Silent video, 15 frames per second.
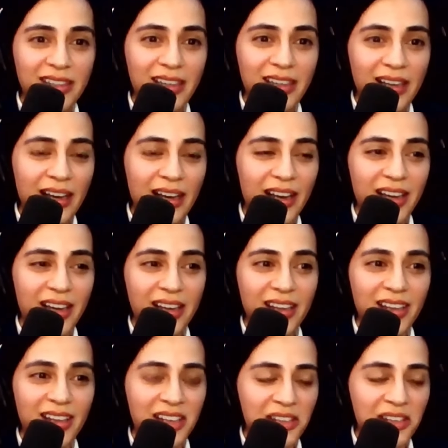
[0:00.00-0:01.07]

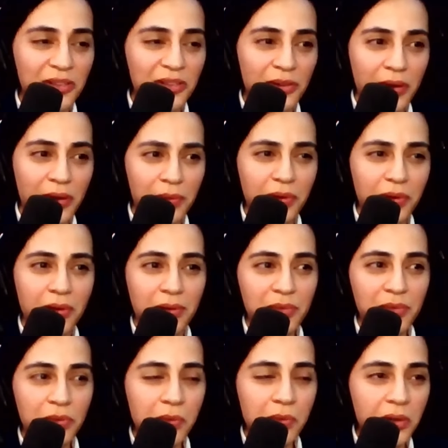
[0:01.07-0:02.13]
I would come
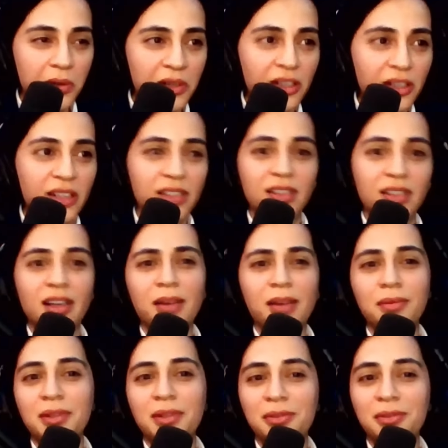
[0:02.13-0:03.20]
to work. I
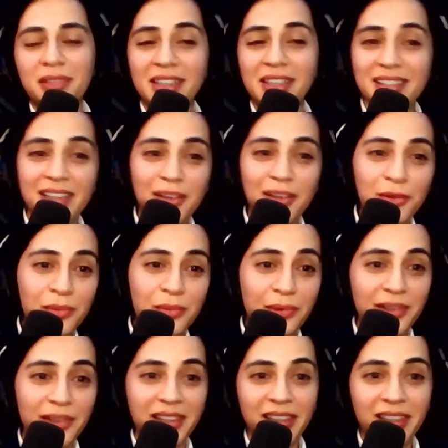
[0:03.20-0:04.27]
wouldn't really say good
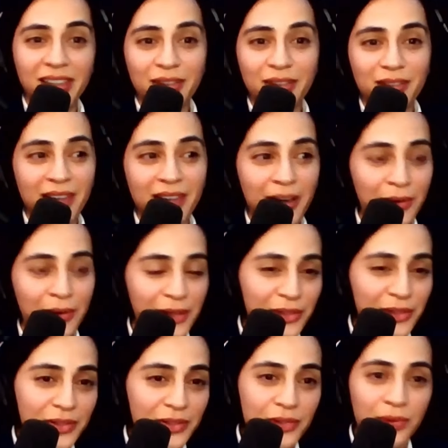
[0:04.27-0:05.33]
morning or how are
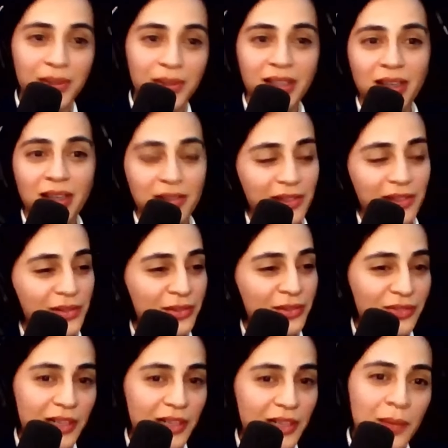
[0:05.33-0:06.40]
you doing? How is your
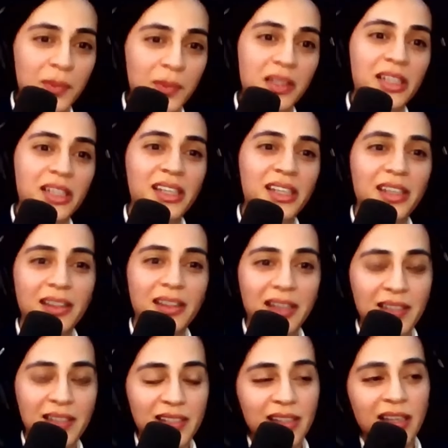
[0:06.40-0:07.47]
family? And
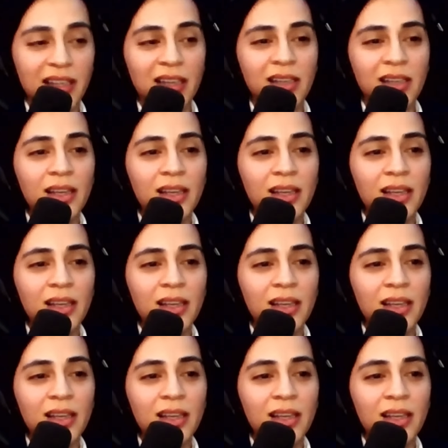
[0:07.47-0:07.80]
things like that.